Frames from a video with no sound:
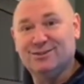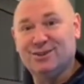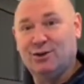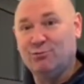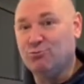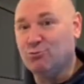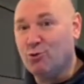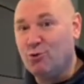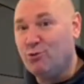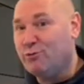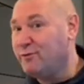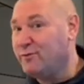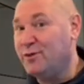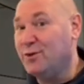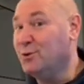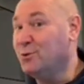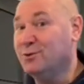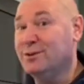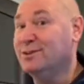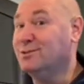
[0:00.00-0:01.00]
So raw
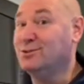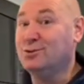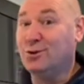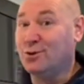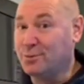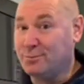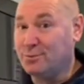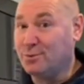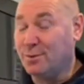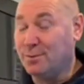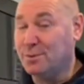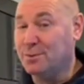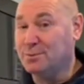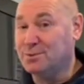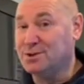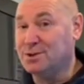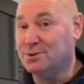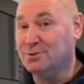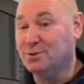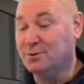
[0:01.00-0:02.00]
food is not a problem
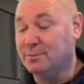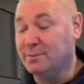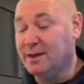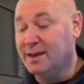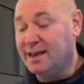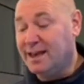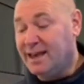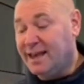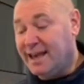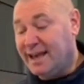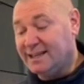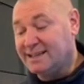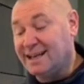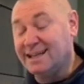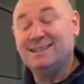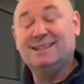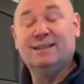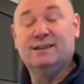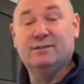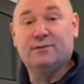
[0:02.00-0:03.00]
to them. It's
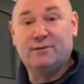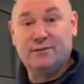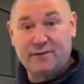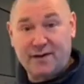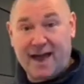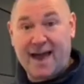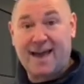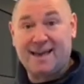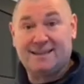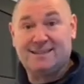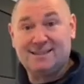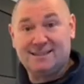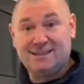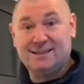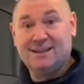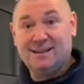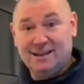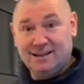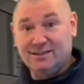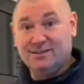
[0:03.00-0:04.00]
actually the fat
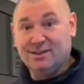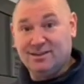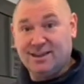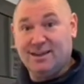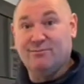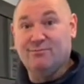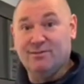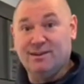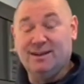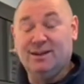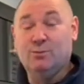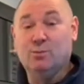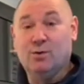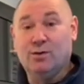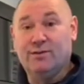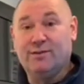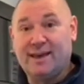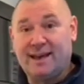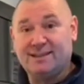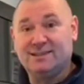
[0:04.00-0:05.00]
that they really
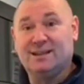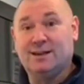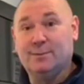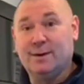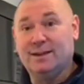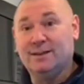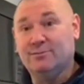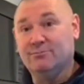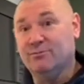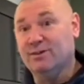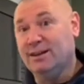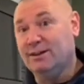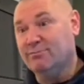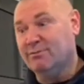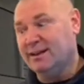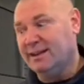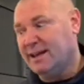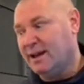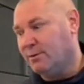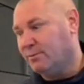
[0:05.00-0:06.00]
want. That's going to make them really,
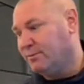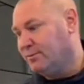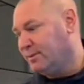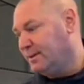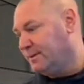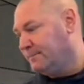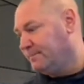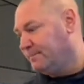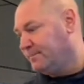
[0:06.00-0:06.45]
really healthy.